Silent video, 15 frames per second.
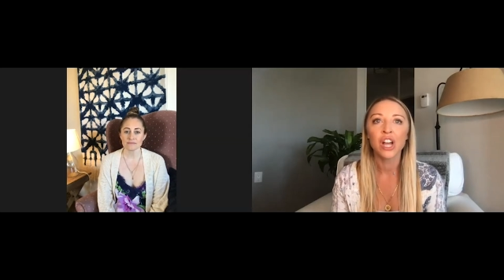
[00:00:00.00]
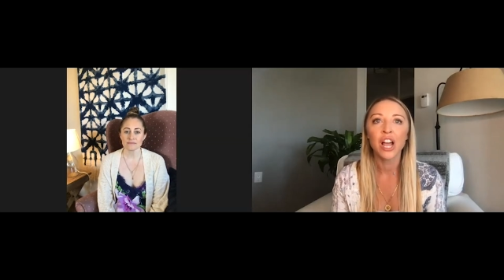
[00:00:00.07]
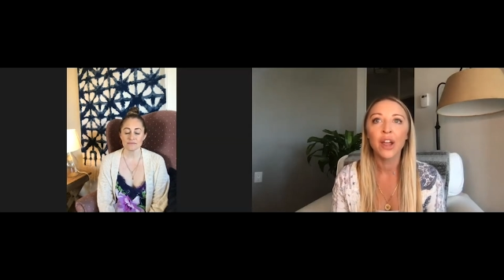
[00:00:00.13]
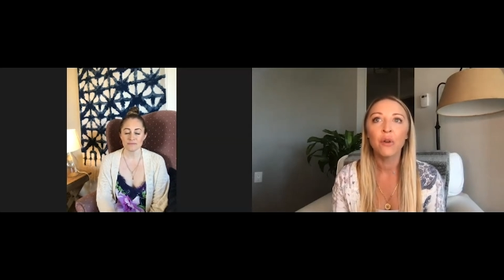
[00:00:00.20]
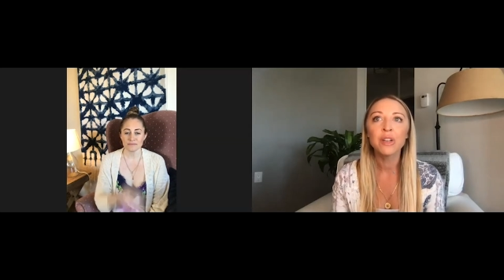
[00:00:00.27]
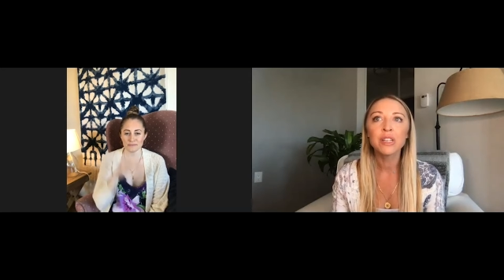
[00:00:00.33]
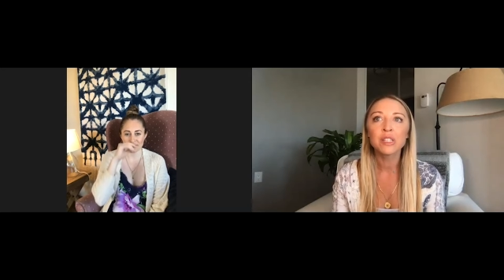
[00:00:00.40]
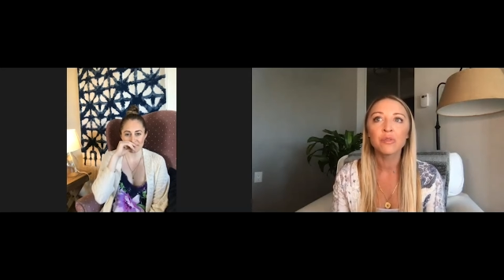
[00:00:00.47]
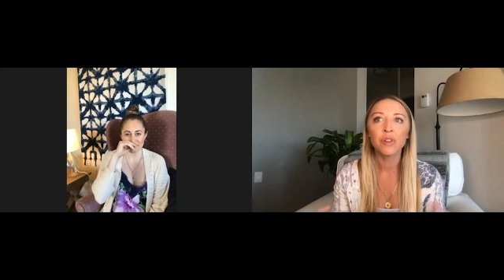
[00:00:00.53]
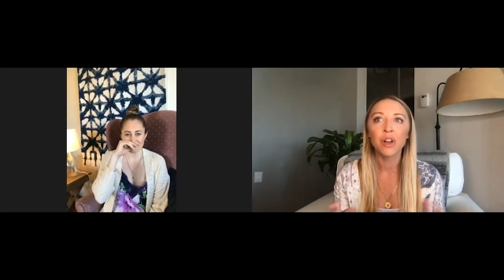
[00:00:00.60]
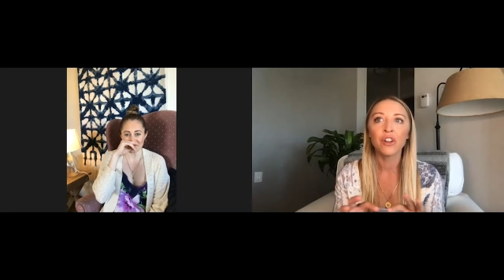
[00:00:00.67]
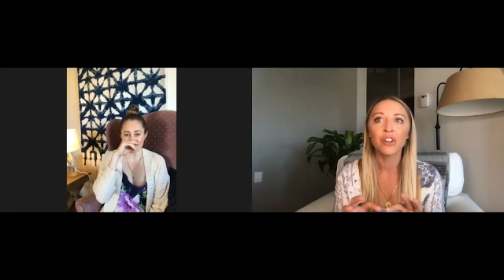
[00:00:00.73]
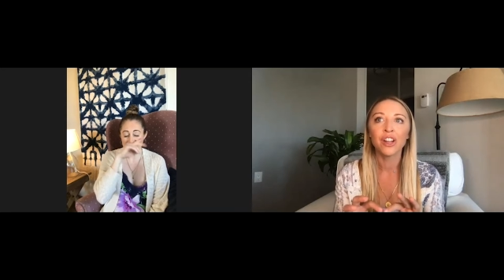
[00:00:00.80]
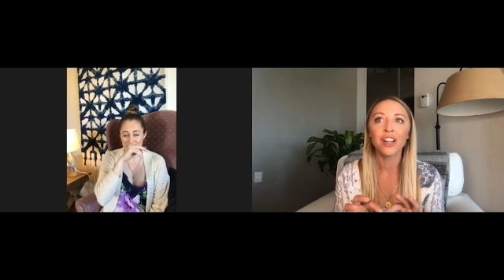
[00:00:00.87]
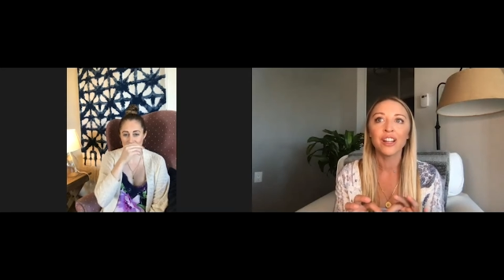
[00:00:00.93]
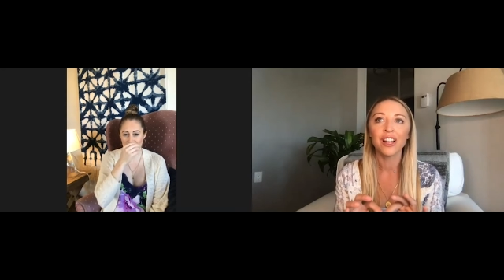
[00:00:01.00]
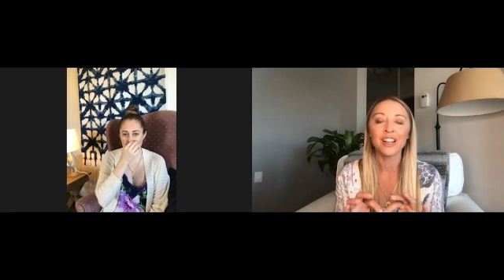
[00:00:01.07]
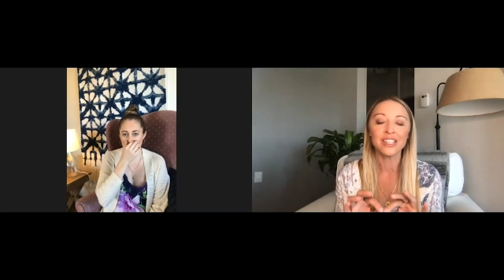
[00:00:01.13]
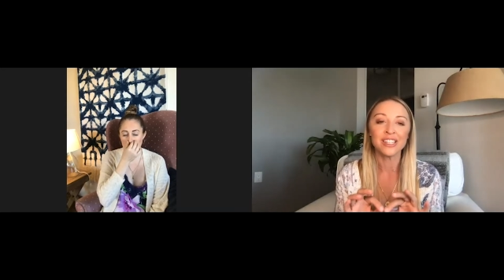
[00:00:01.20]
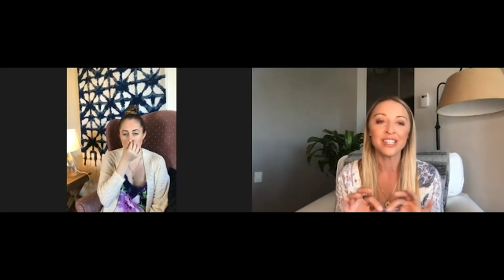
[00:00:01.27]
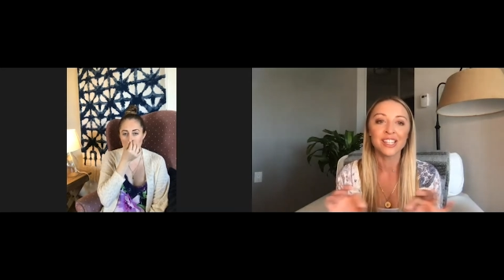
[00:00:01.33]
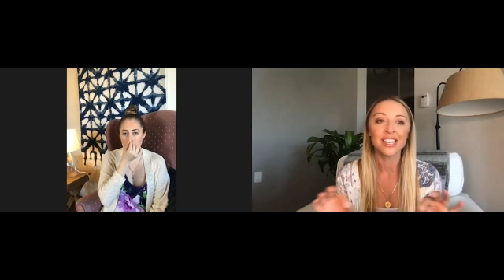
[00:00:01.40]
I always felt a
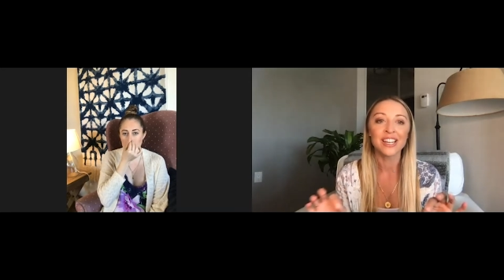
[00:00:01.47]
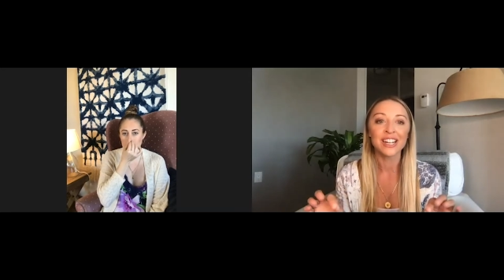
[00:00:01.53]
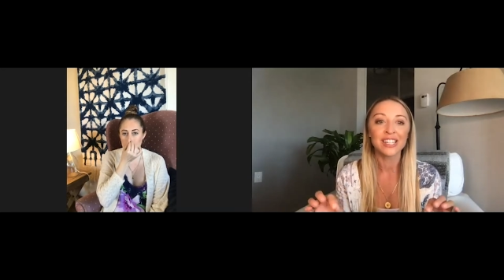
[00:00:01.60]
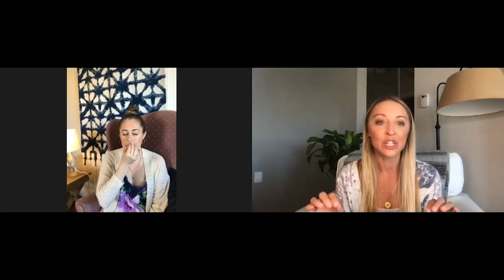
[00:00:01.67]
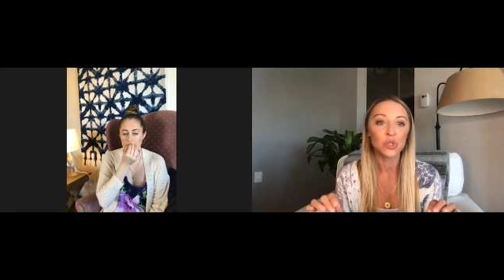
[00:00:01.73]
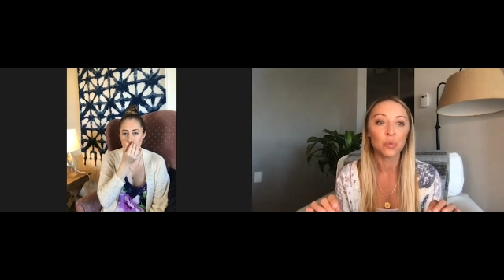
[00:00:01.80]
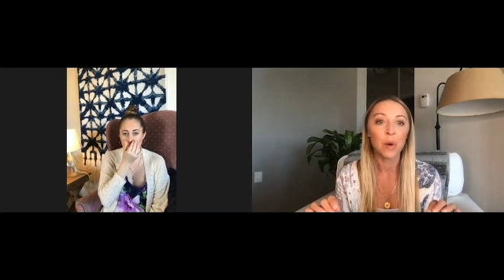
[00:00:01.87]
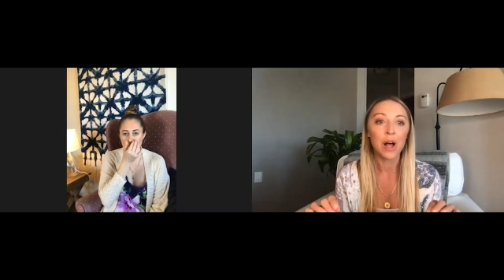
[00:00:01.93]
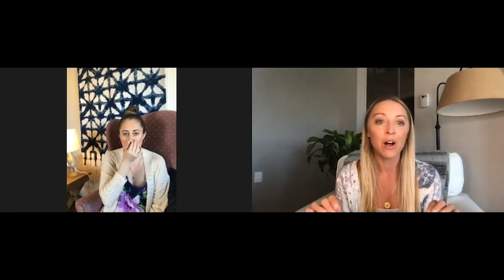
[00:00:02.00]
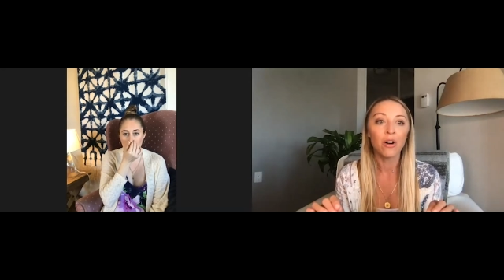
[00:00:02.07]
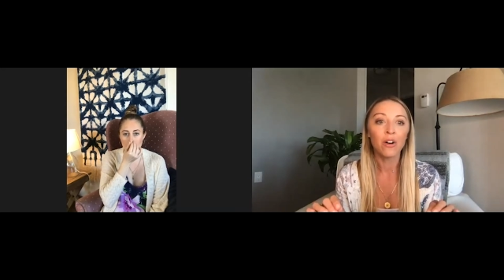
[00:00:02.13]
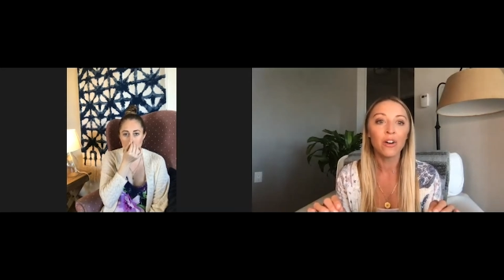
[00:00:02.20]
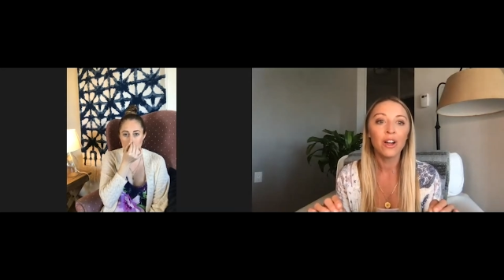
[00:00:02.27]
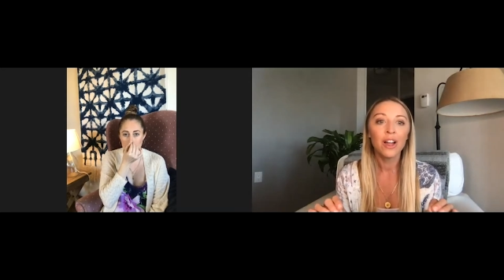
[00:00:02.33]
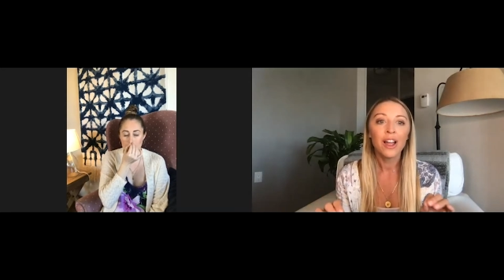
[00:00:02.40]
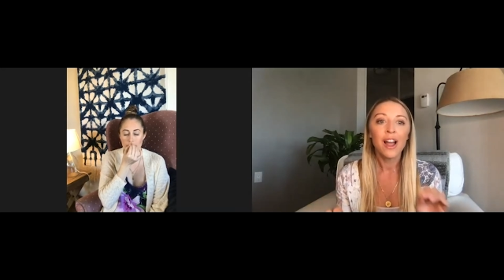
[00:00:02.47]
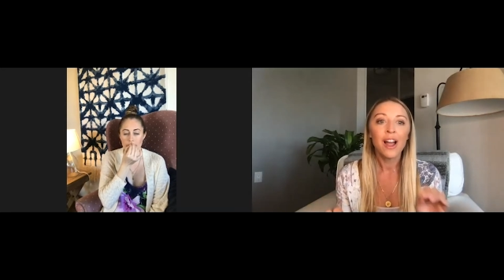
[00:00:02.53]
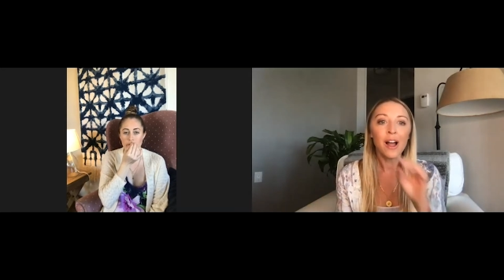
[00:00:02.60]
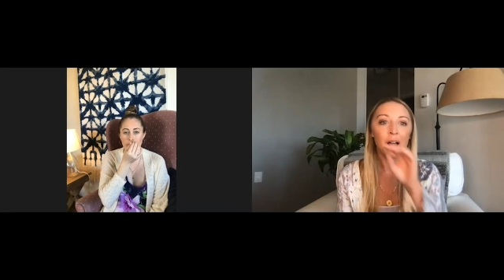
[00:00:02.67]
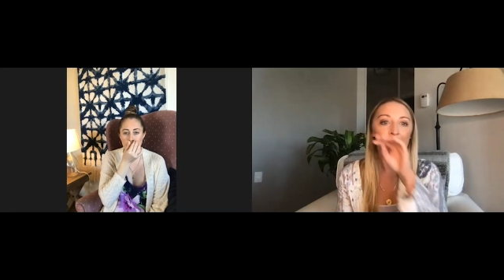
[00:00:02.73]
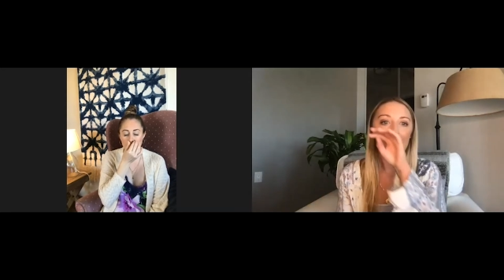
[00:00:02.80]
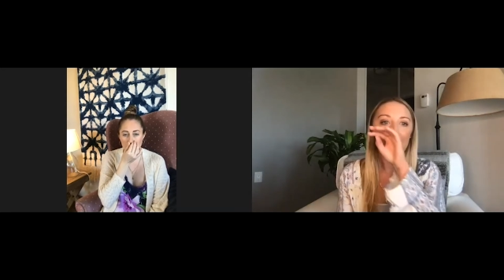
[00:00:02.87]
disconnect as well.
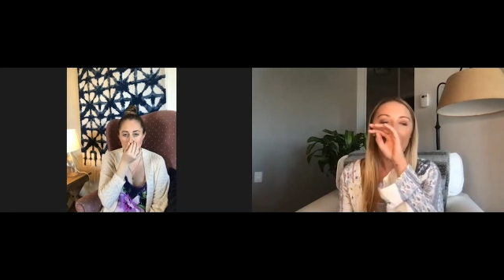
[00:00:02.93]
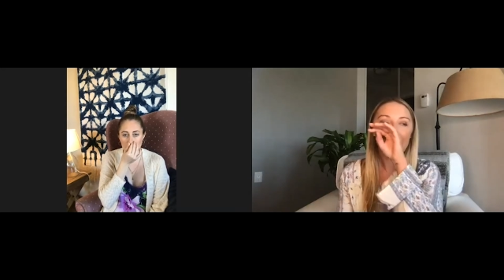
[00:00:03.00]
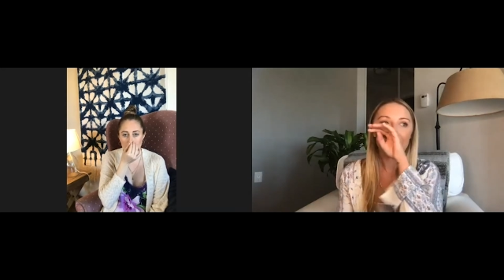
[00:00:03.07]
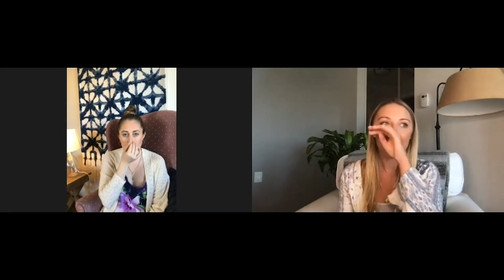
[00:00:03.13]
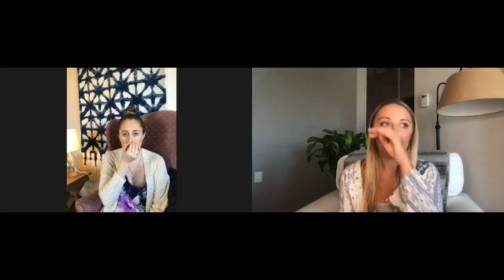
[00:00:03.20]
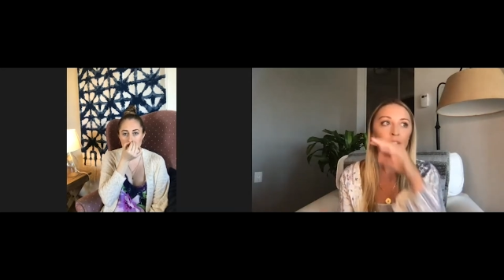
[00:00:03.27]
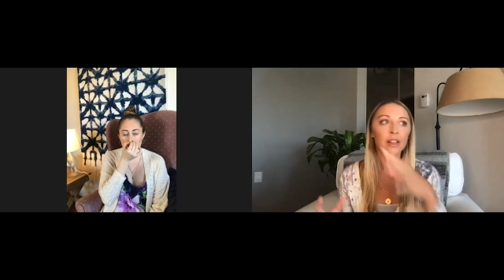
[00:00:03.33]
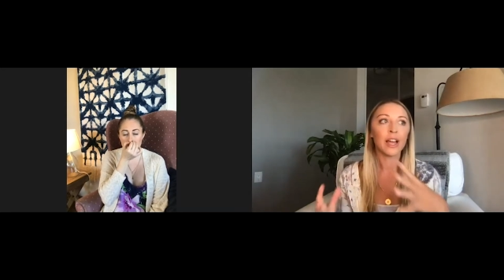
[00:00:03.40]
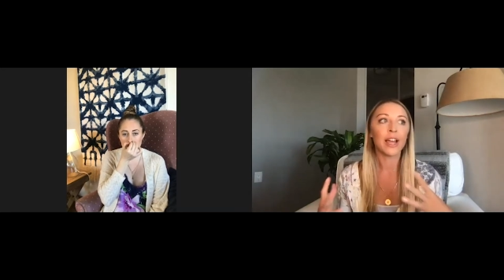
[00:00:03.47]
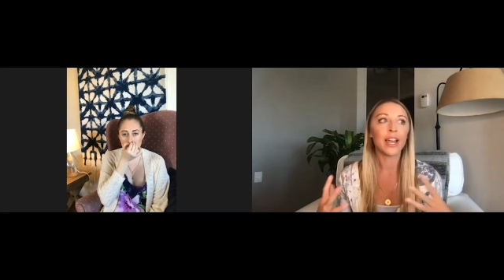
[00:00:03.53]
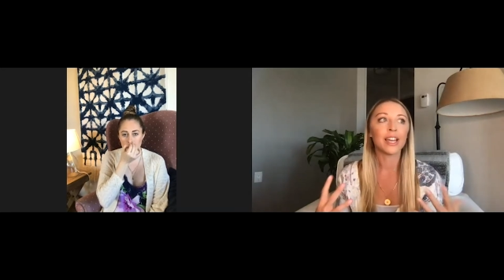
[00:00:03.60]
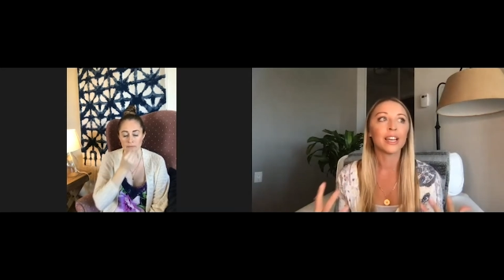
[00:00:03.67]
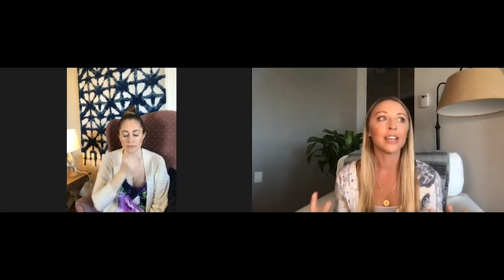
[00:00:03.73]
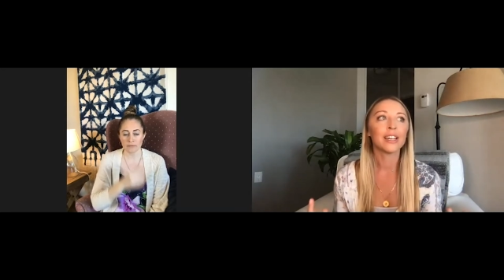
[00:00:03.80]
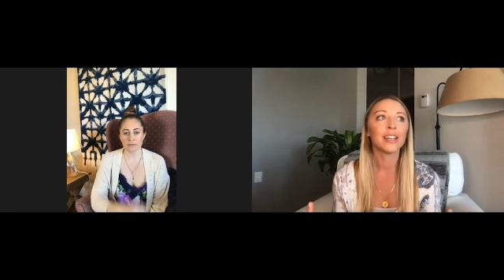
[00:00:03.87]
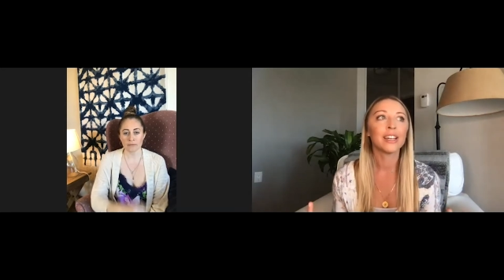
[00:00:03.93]
I felt like